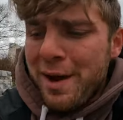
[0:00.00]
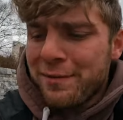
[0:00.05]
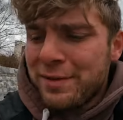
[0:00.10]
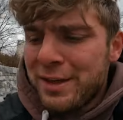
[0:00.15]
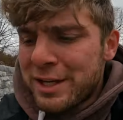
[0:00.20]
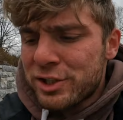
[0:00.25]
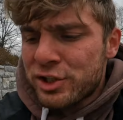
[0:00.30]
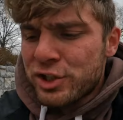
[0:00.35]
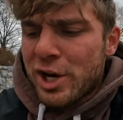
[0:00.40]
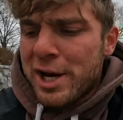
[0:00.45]
have
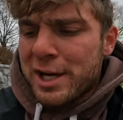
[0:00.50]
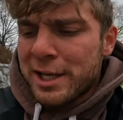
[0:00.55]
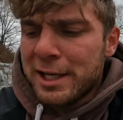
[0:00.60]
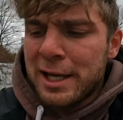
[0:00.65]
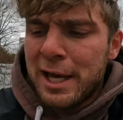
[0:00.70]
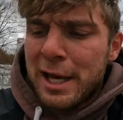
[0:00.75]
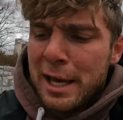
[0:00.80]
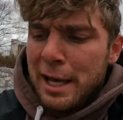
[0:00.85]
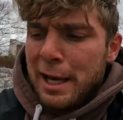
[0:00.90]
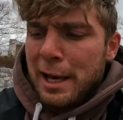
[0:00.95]
that
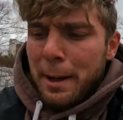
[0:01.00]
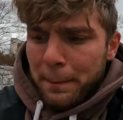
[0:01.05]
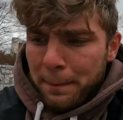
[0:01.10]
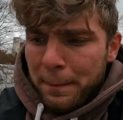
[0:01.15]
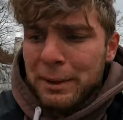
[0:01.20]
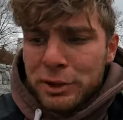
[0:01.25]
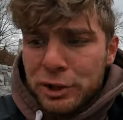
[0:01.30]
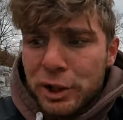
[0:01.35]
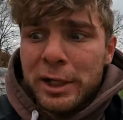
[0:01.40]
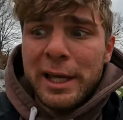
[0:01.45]
shiny,
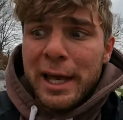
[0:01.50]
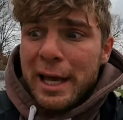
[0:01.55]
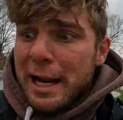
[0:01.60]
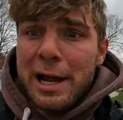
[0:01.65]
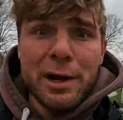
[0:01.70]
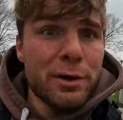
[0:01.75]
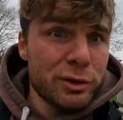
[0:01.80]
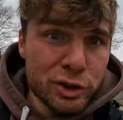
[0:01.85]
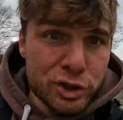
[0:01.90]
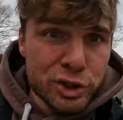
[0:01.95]
make sure to get
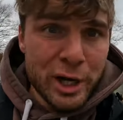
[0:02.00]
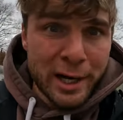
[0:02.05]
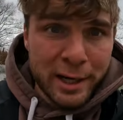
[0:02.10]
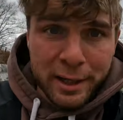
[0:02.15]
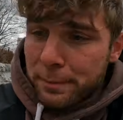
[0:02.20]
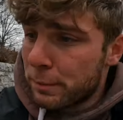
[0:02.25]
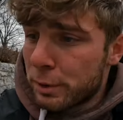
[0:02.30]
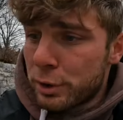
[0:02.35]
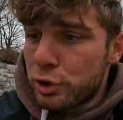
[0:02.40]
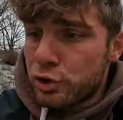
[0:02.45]
out and check
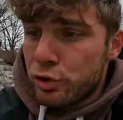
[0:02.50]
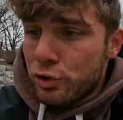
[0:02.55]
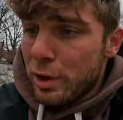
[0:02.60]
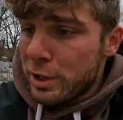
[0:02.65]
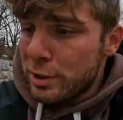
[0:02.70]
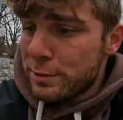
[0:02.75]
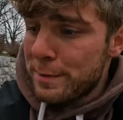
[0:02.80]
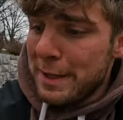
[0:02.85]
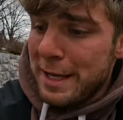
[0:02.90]
them because trust